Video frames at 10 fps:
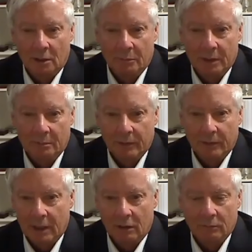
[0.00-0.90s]
people
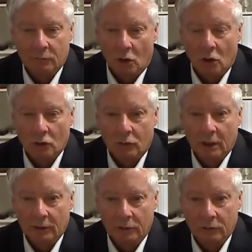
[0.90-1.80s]
that are all
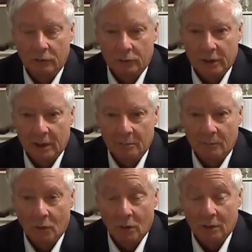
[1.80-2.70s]
trying to do the same
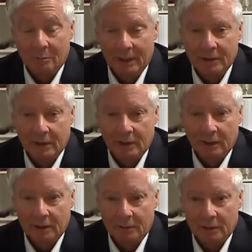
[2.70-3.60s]
work,
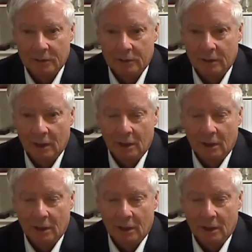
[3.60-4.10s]
basically, is